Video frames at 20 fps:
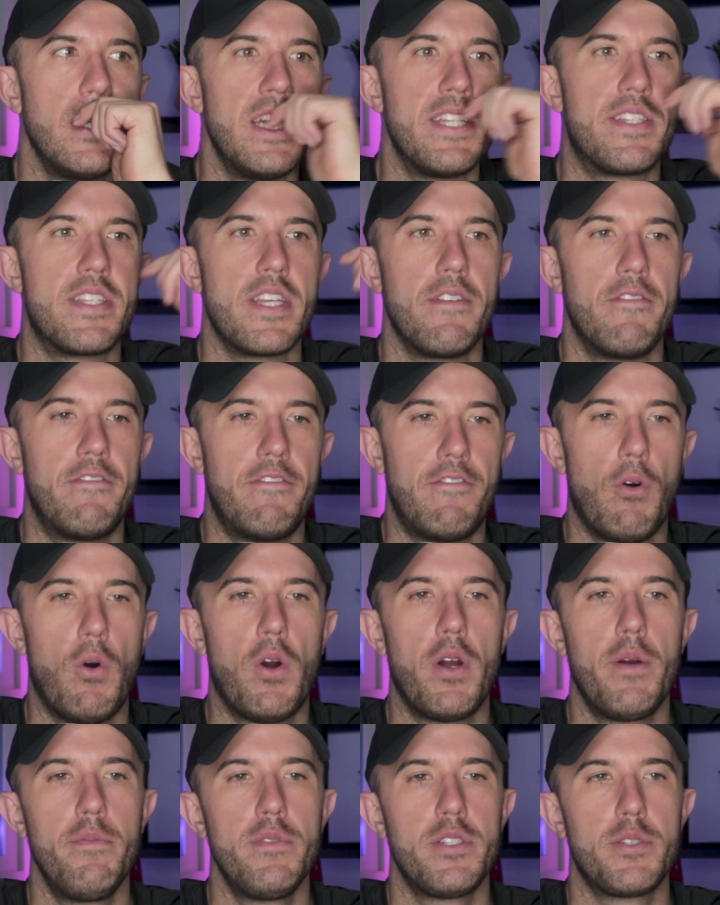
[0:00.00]
it's
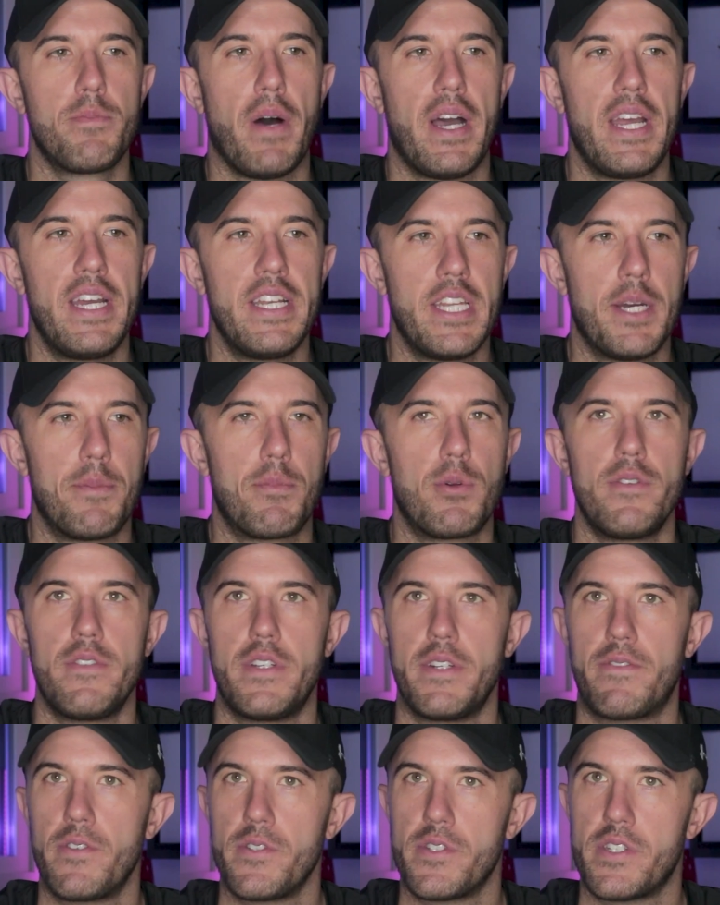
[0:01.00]
informed by a number
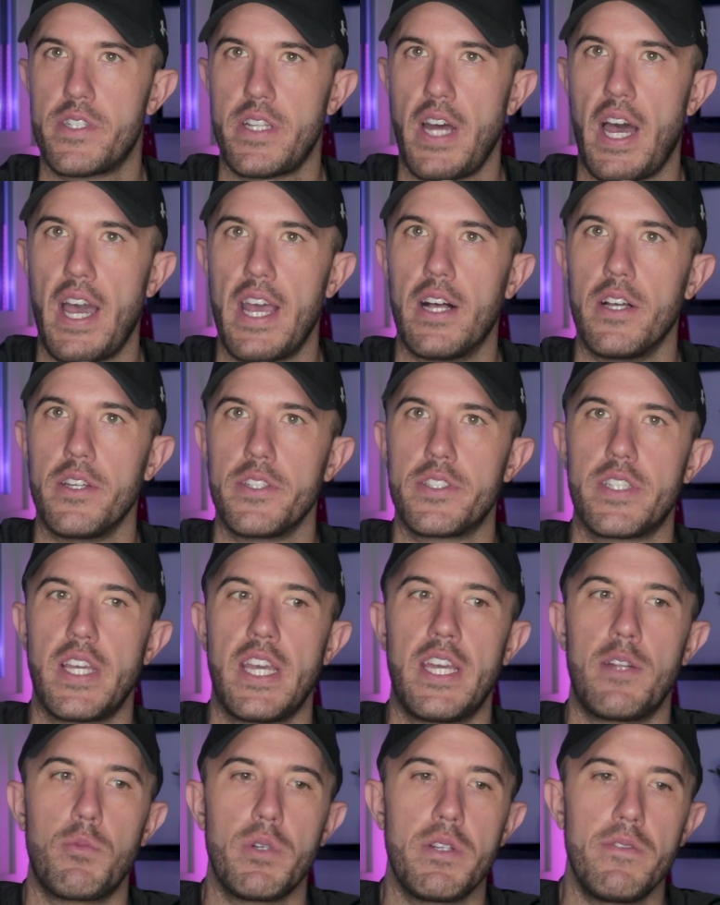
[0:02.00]
of different styles.
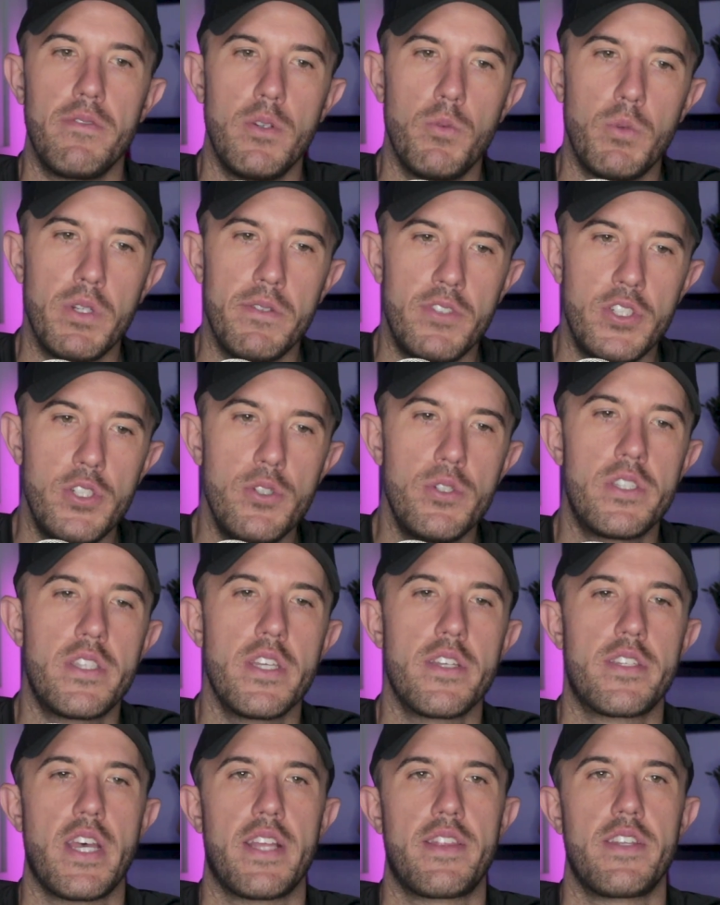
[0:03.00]
And we've
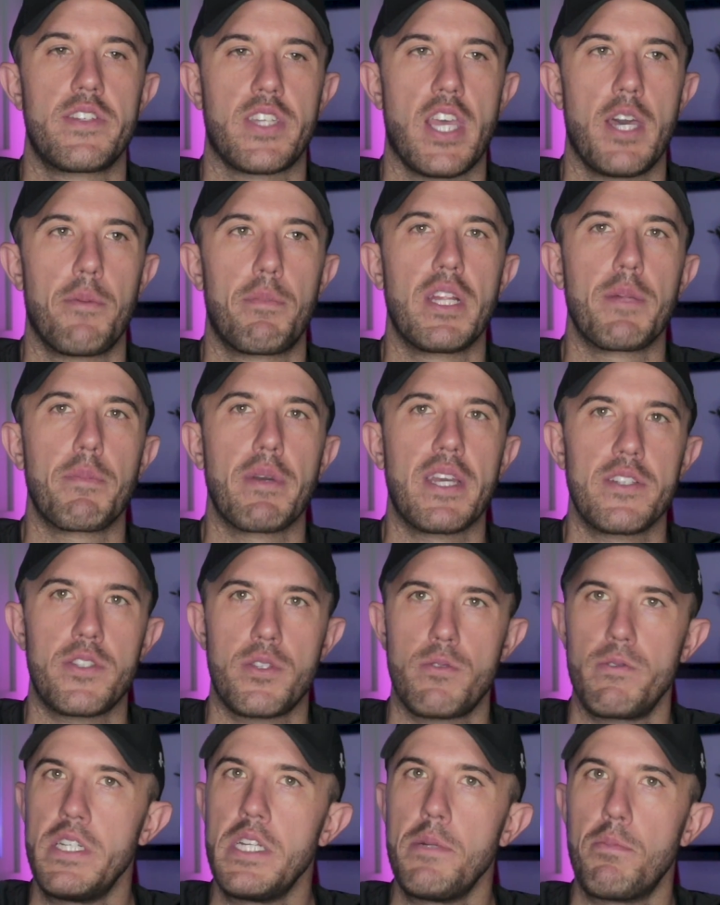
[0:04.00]
used this at this company
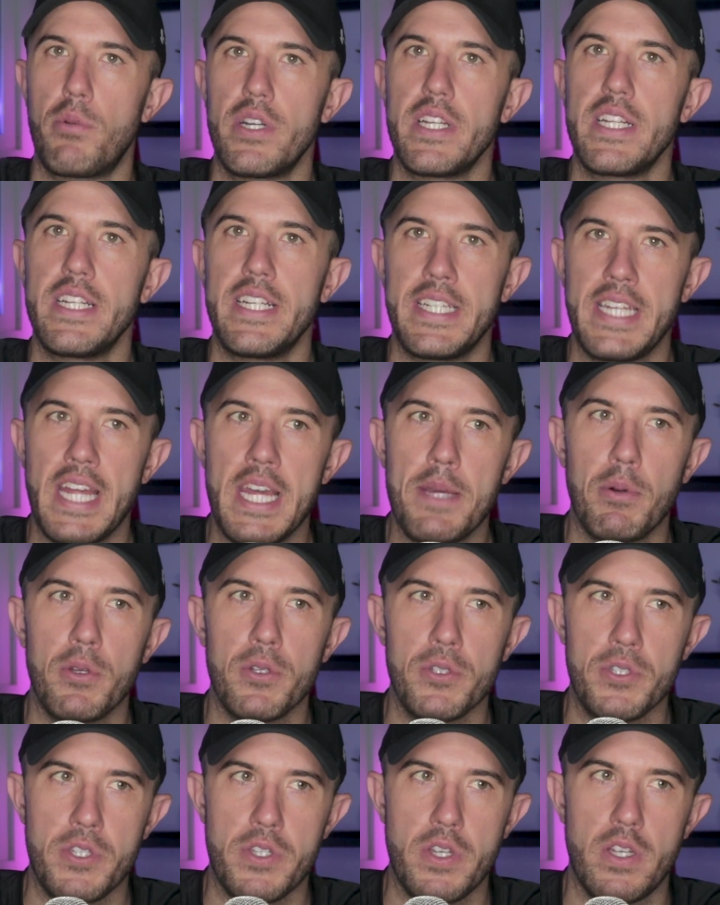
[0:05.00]
because 3D printing
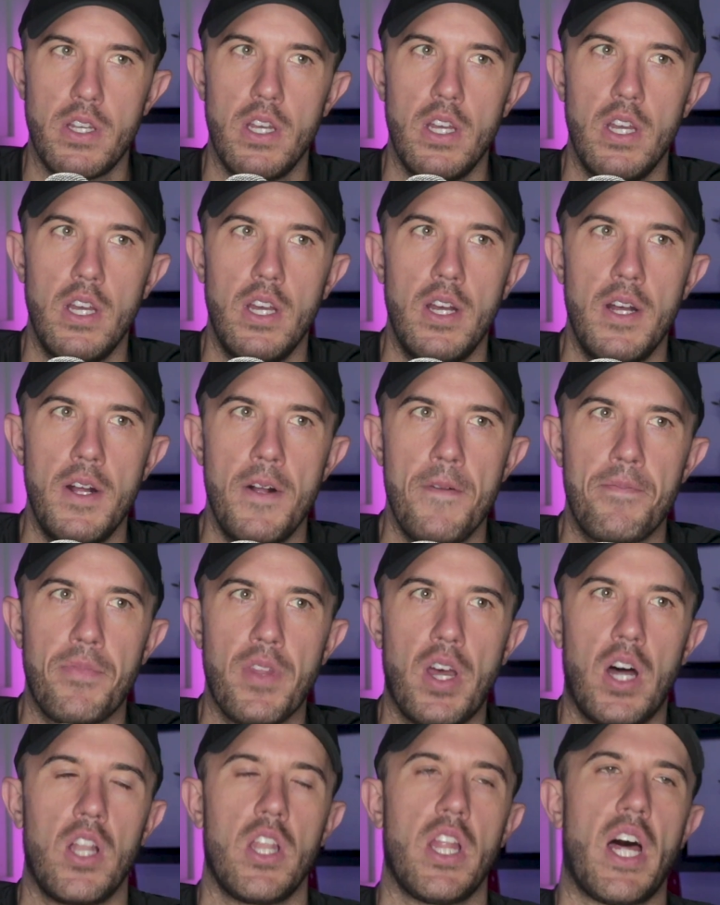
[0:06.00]
enables
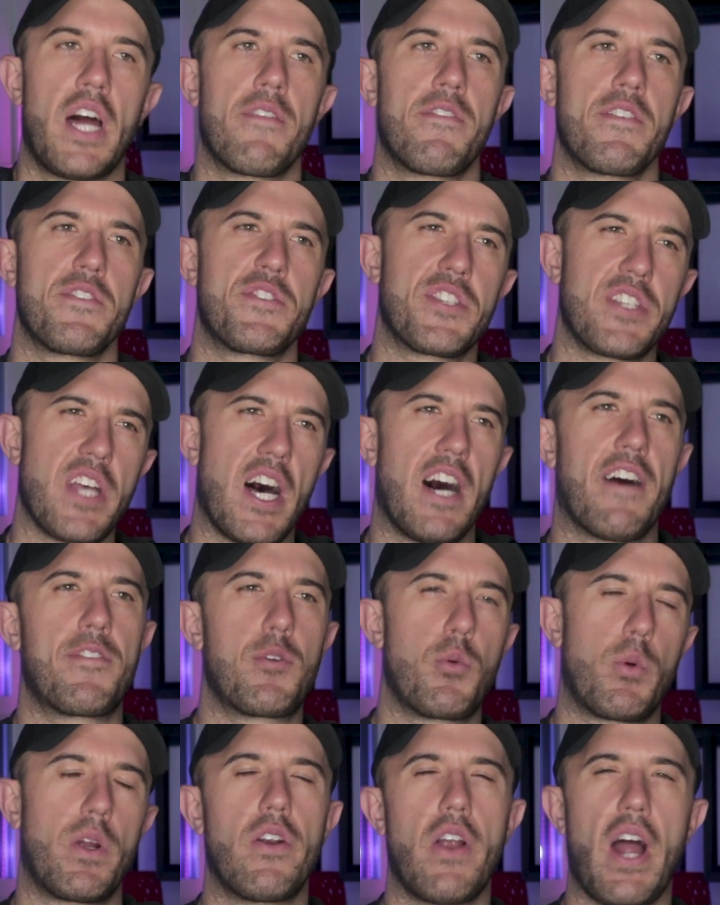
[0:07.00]
a lot of the
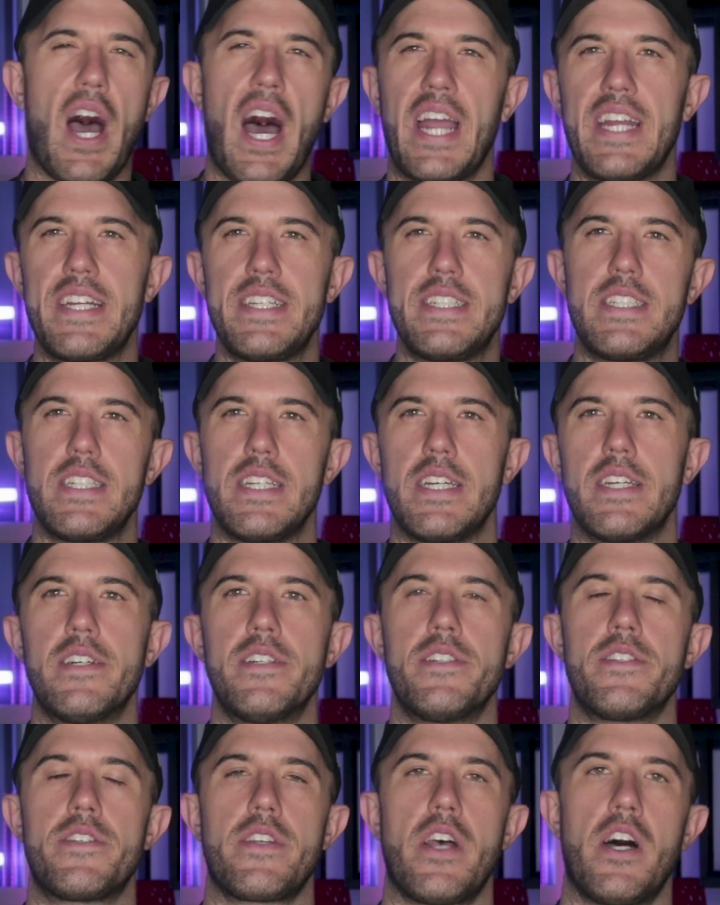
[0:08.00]
software
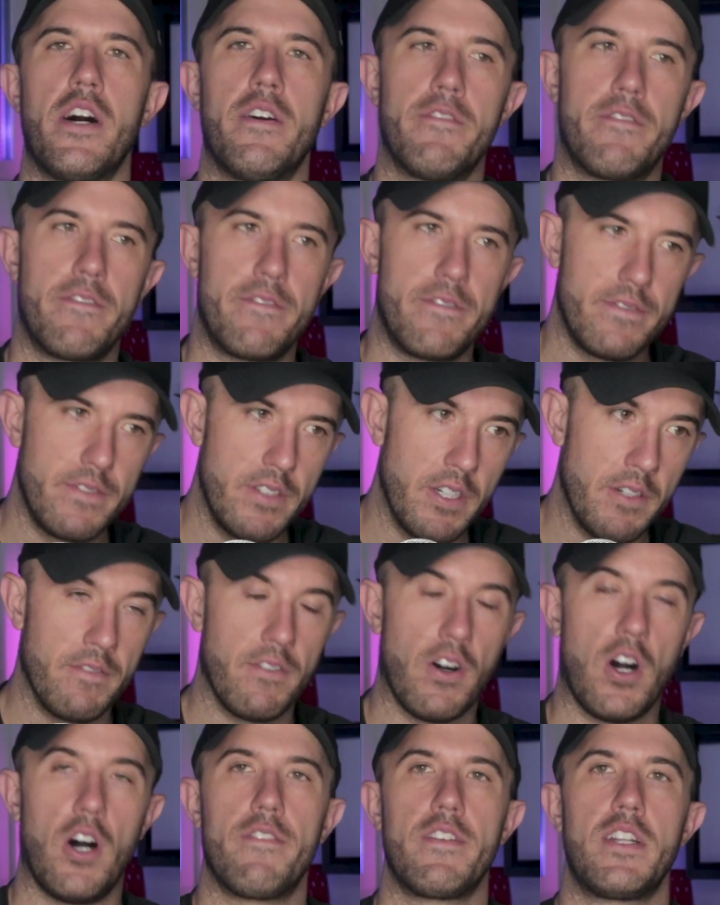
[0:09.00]
ideas of
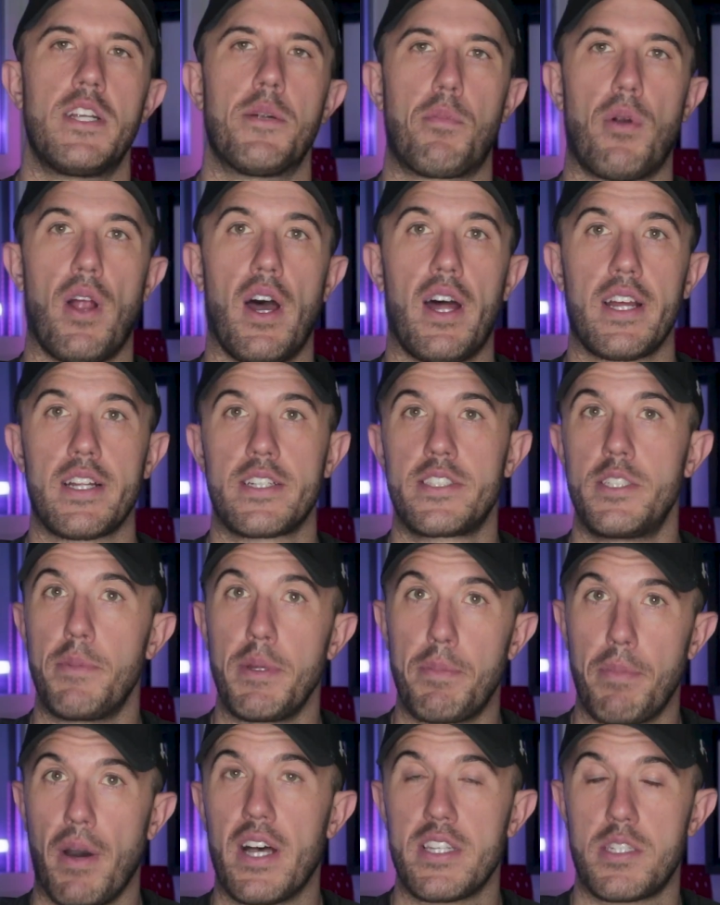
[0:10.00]
evolving a product to
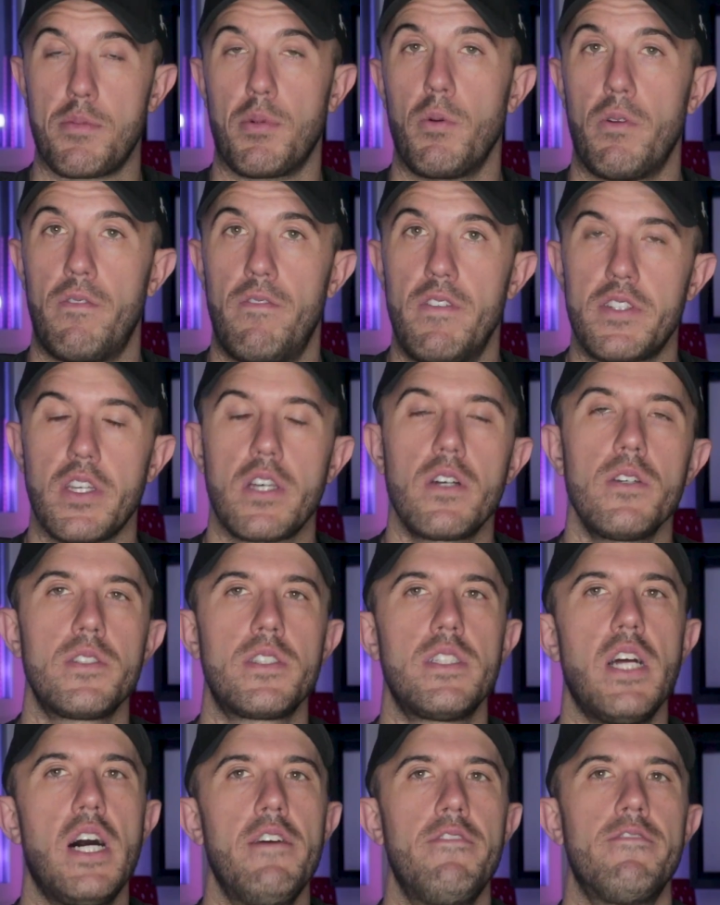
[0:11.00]
be possible with physical
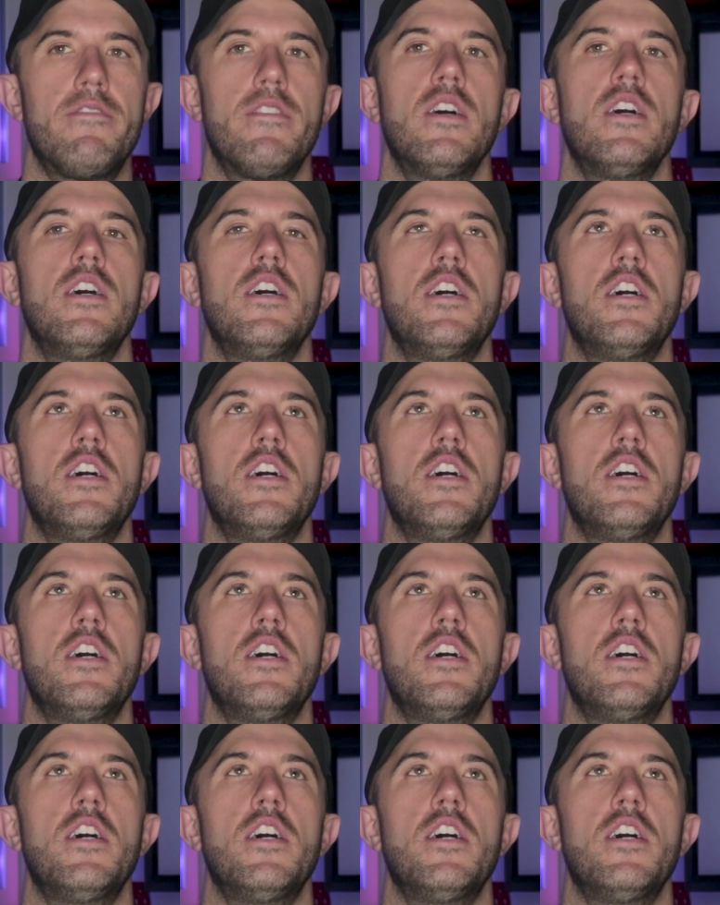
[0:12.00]
stuff,